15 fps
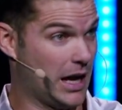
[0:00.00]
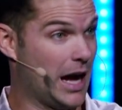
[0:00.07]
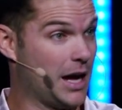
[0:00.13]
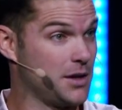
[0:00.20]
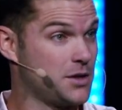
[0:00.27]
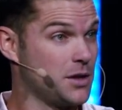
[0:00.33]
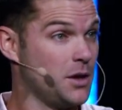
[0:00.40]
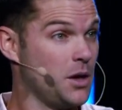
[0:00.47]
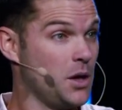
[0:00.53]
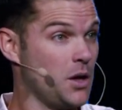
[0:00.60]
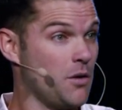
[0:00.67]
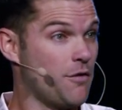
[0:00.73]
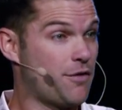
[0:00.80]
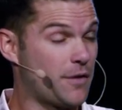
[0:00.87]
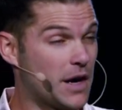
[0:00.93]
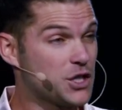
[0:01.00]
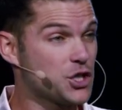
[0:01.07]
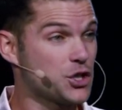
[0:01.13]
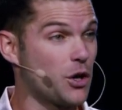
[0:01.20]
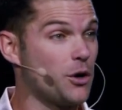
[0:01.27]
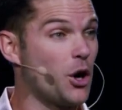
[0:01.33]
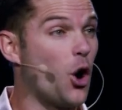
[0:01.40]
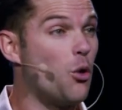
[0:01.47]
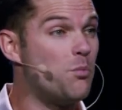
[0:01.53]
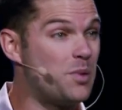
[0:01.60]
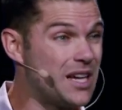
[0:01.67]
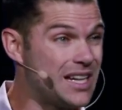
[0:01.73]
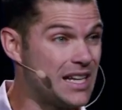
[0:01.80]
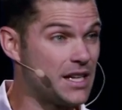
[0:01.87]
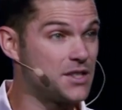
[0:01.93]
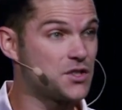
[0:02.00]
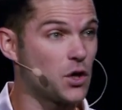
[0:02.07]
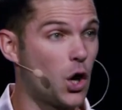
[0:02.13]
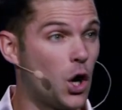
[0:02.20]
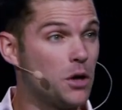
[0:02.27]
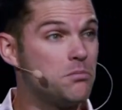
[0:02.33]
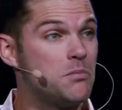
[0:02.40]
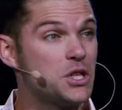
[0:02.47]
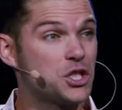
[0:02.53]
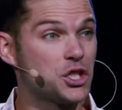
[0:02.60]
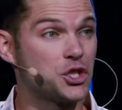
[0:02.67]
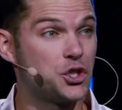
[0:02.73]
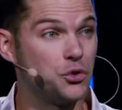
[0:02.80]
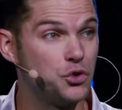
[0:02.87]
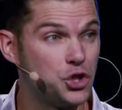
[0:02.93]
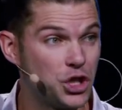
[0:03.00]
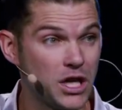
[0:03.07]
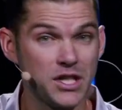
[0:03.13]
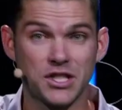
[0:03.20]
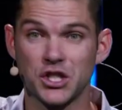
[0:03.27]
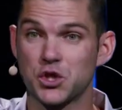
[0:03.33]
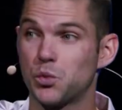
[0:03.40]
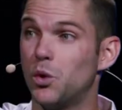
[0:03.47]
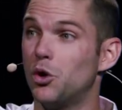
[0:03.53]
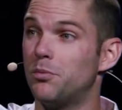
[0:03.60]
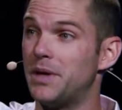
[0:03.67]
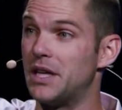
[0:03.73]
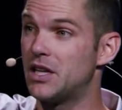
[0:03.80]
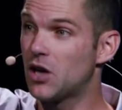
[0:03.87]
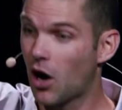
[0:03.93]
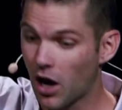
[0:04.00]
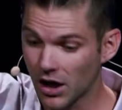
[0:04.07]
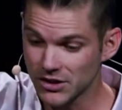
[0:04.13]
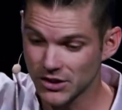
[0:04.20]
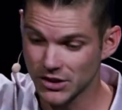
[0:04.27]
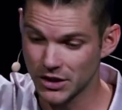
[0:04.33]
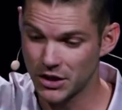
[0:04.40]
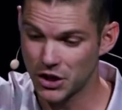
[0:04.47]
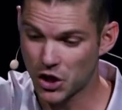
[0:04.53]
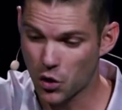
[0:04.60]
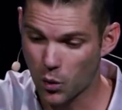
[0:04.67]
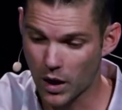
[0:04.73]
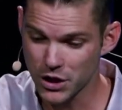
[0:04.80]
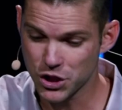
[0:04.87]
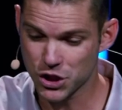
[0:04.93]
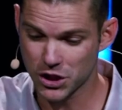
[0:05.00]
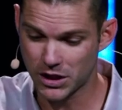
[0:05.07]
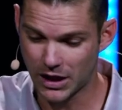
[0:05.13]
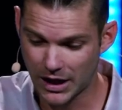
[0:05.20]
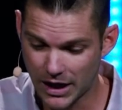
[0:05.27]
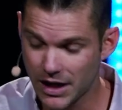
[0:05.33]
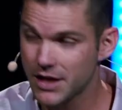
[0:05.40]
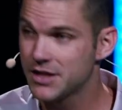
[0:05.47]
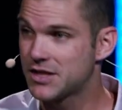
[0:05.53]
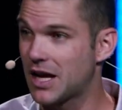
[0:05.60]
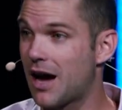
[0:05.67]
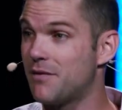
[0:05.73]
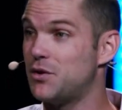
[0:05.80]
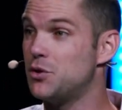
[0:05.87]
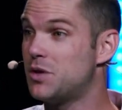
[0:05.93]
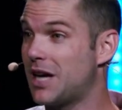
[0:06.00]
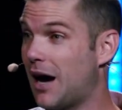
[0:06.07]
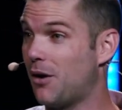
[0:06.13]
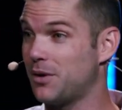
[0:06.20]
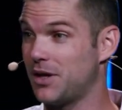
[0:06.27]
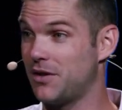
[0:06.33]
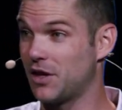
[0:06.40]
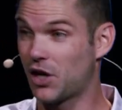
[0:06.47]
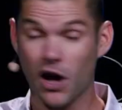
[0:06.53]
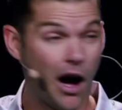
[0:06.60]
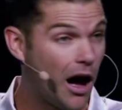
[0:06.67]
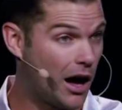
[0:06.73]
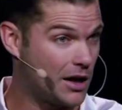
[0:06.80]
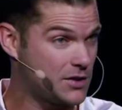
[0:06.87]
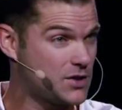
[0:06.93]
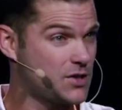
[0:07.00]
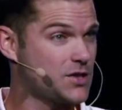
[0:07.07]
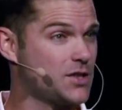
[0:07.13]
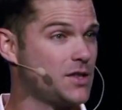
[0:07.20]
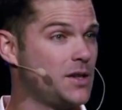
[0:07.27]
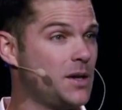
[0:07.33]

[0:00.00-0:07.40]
And Fresh start obedience on mission to Jesus will be costly. The question is have you counted the cost?